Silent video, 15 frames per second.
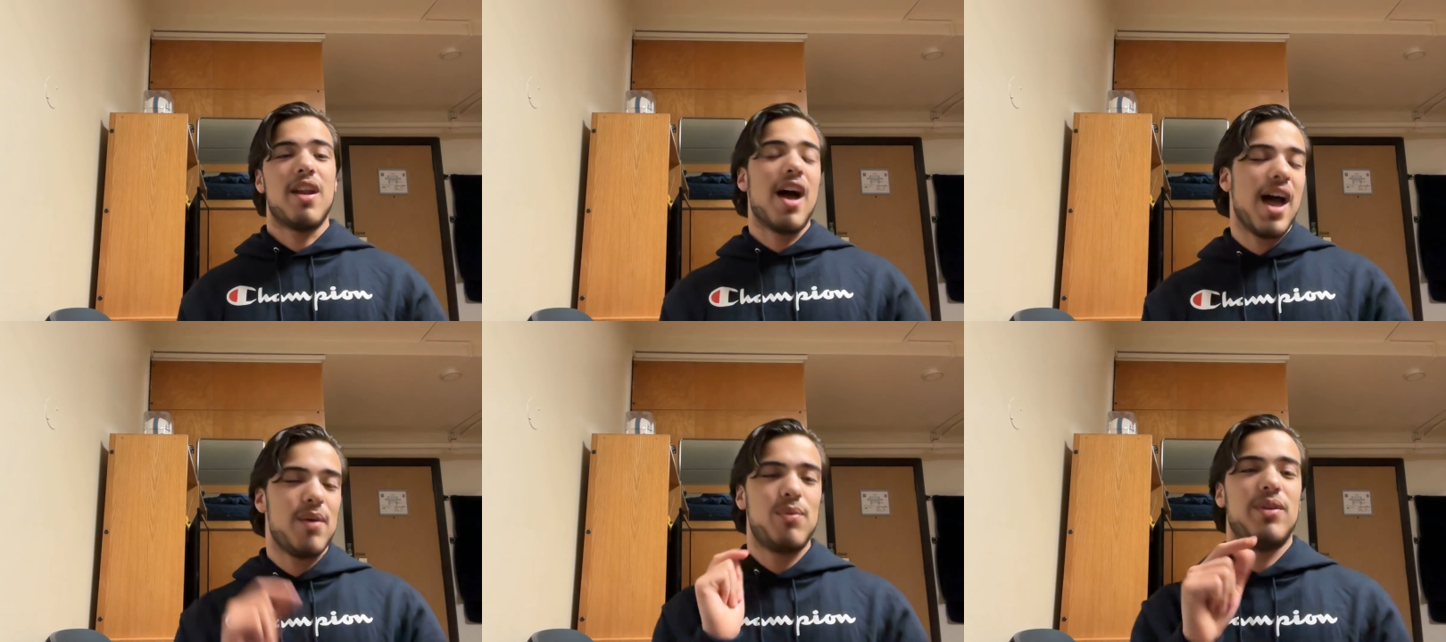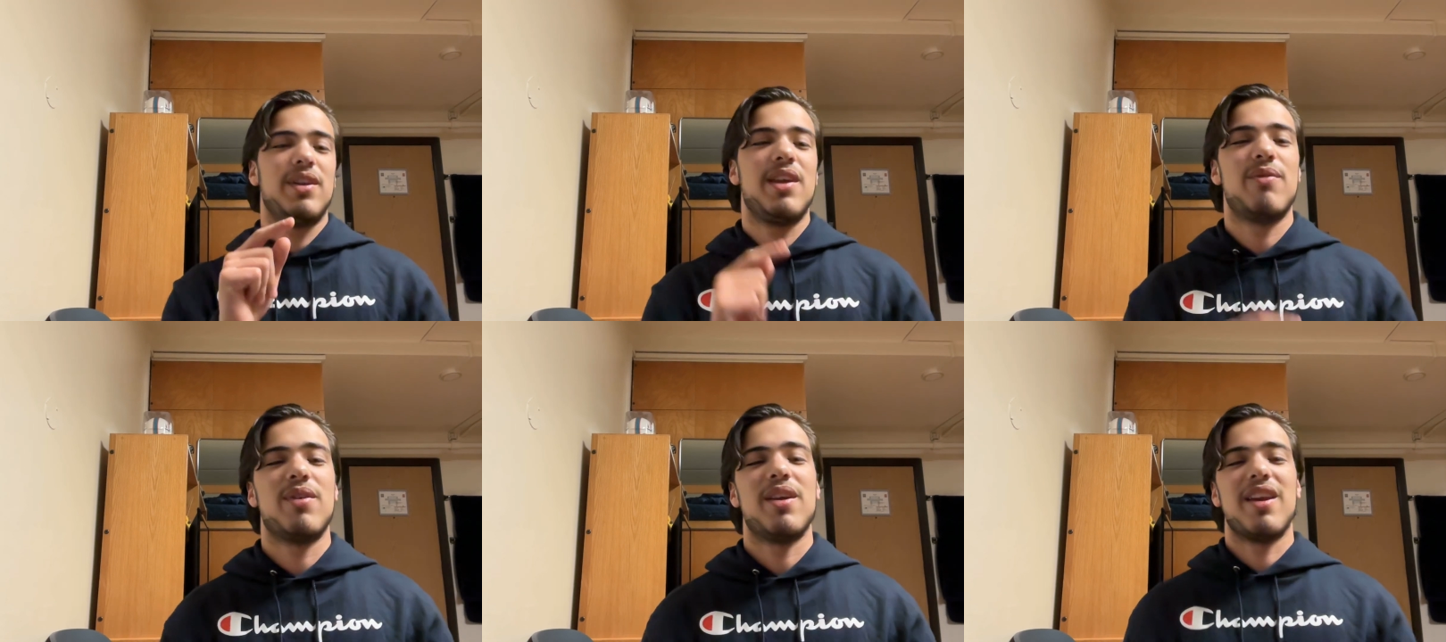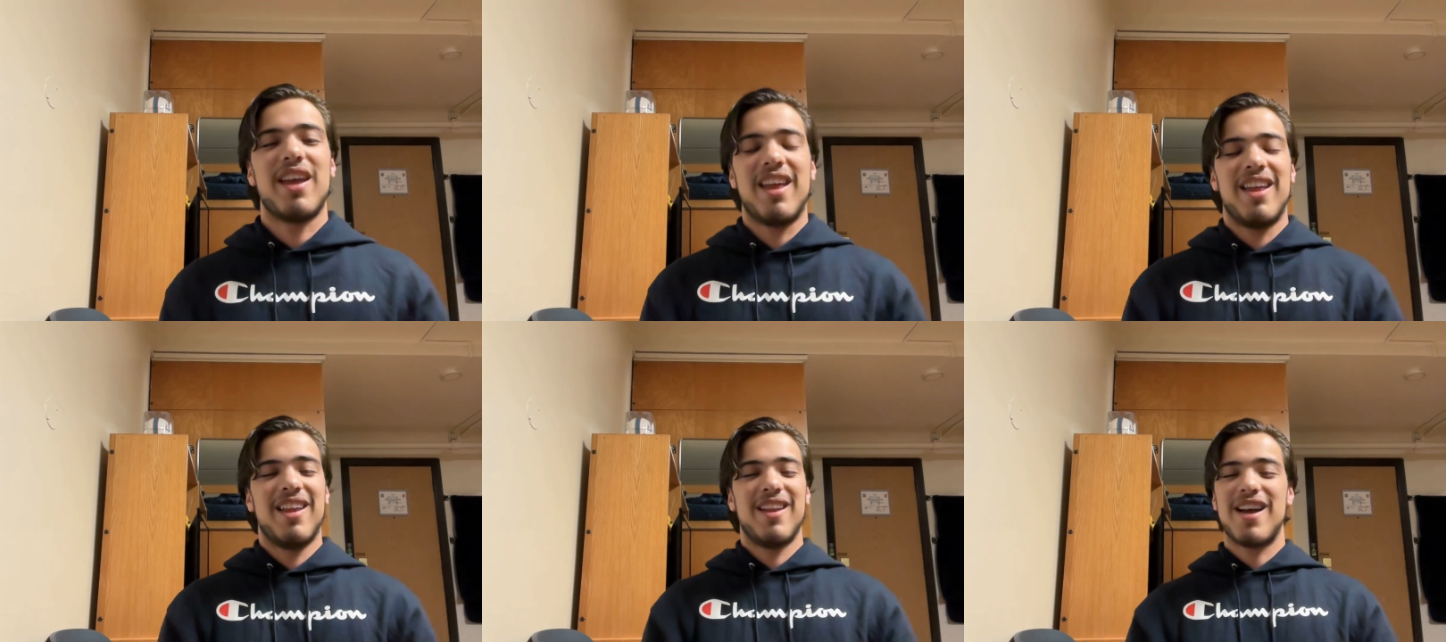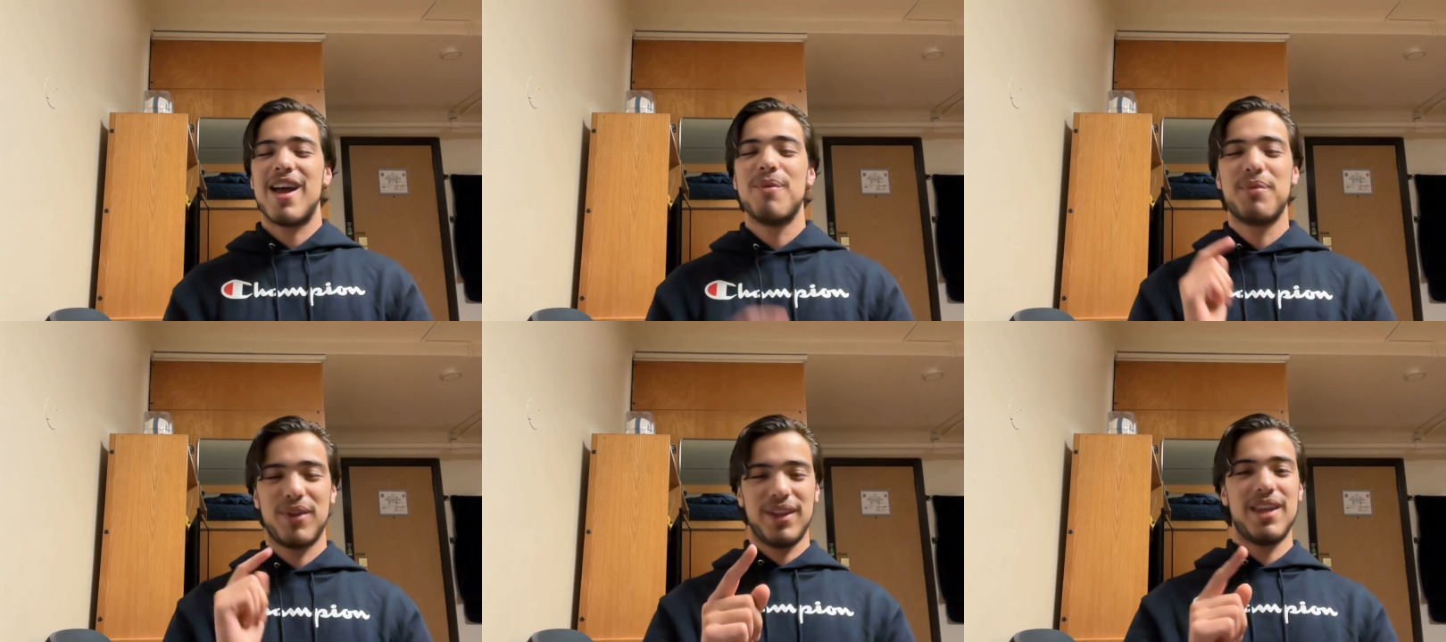I will give it I
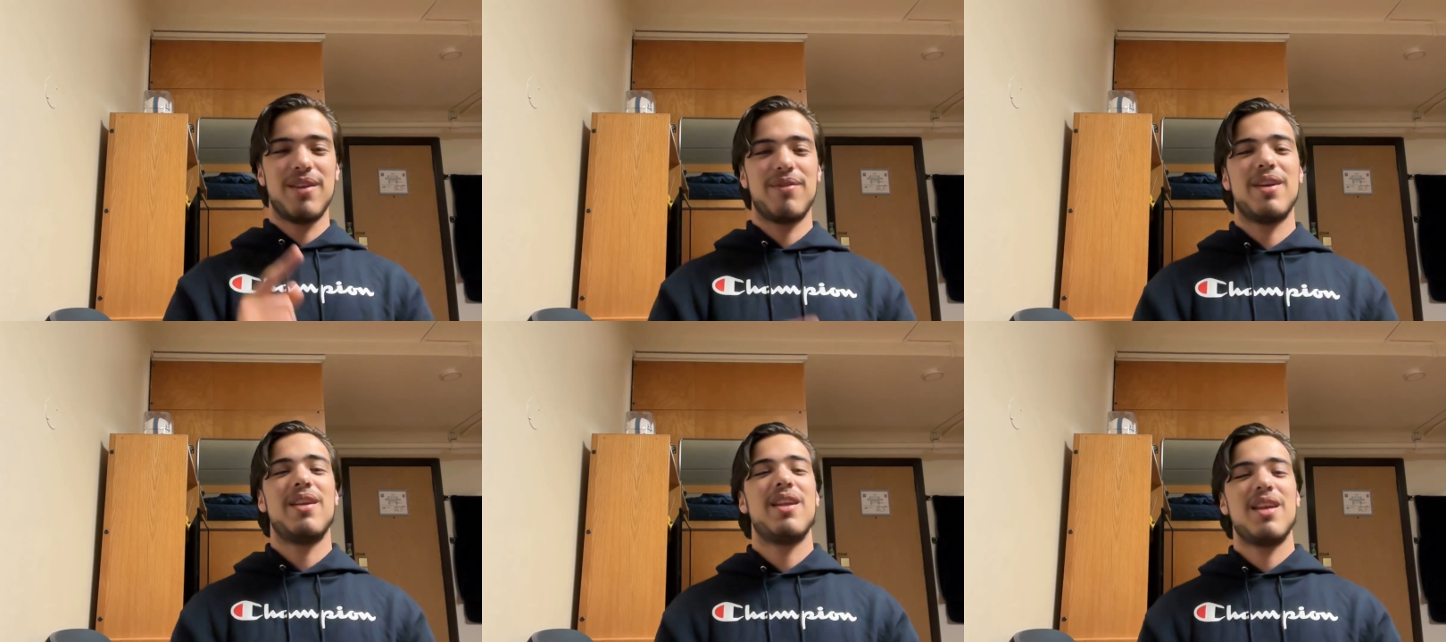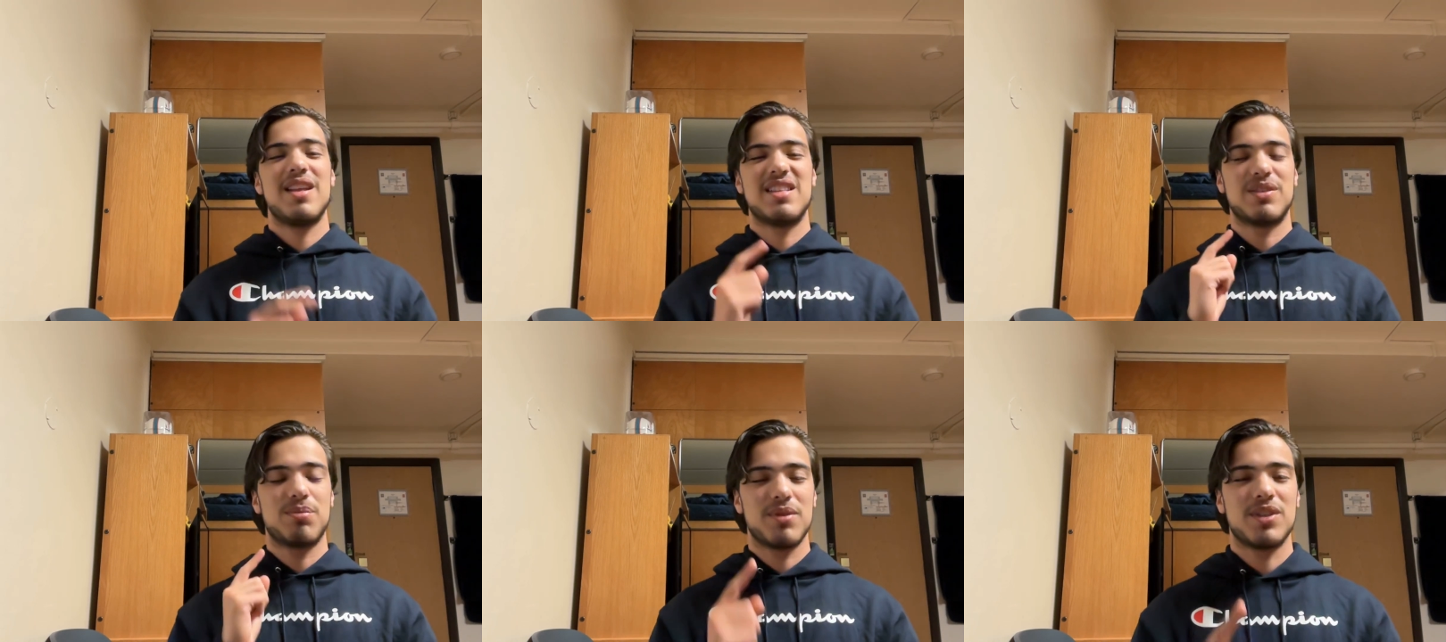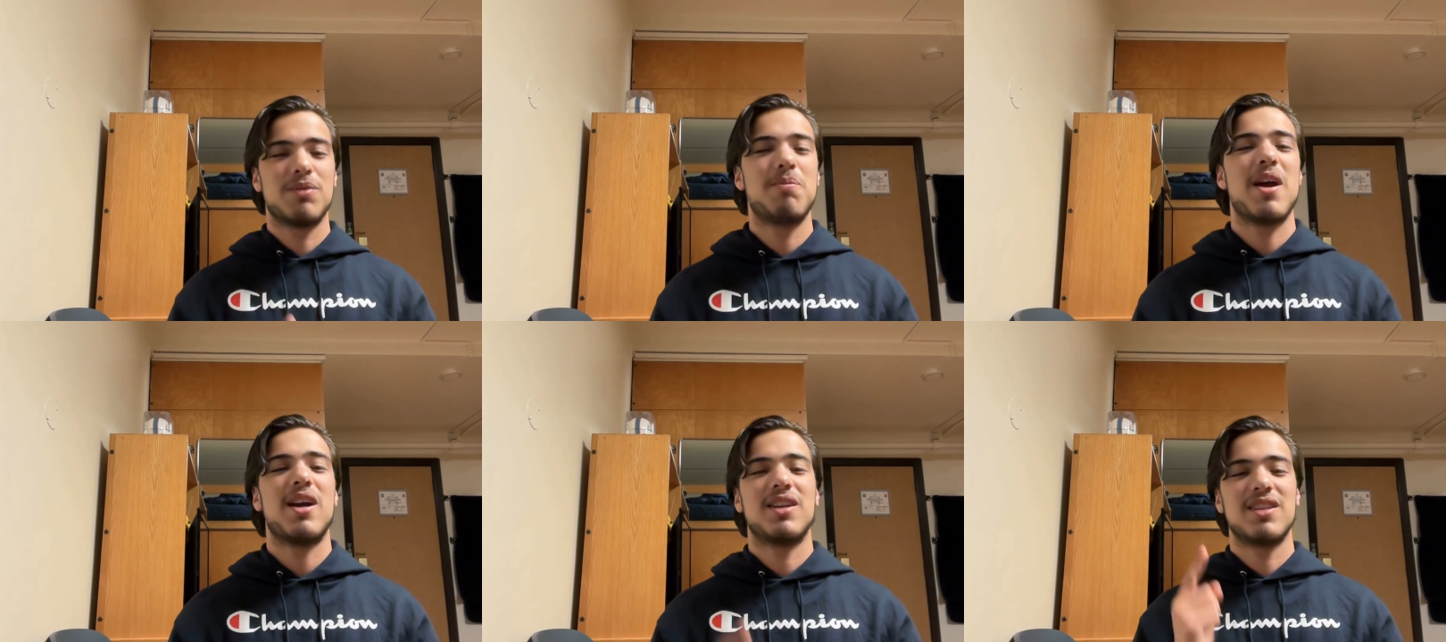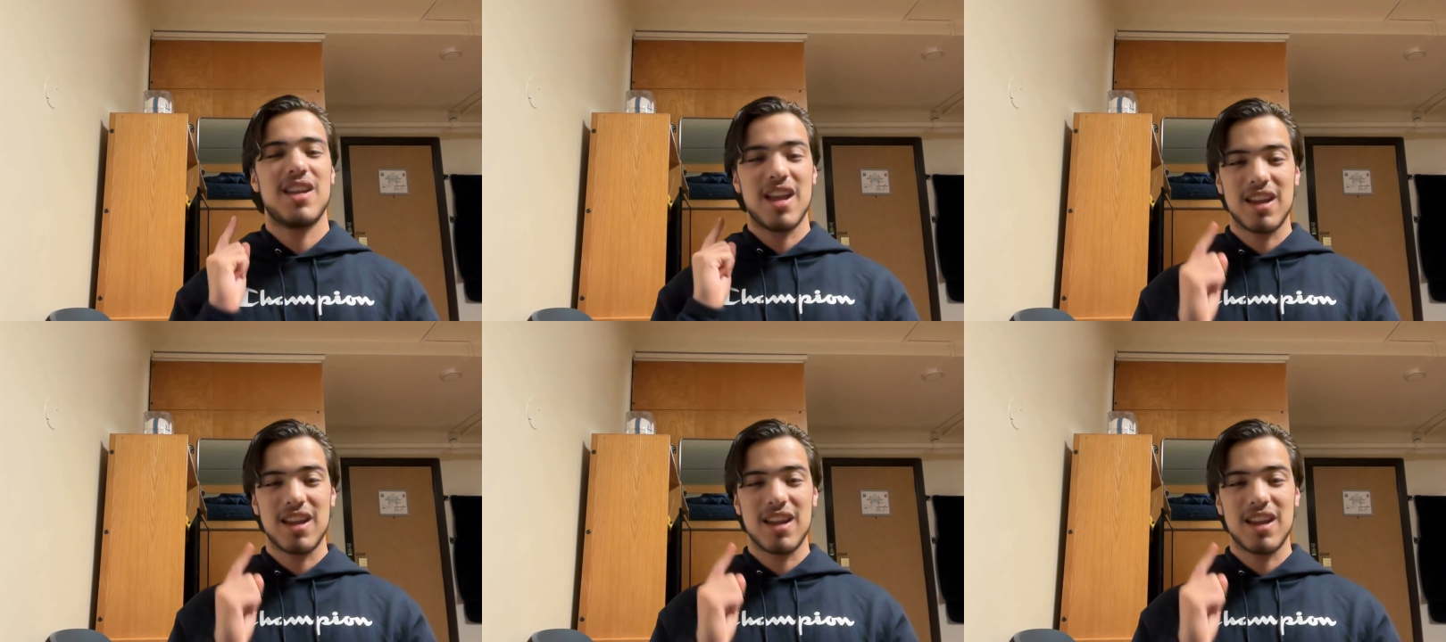will give it its respect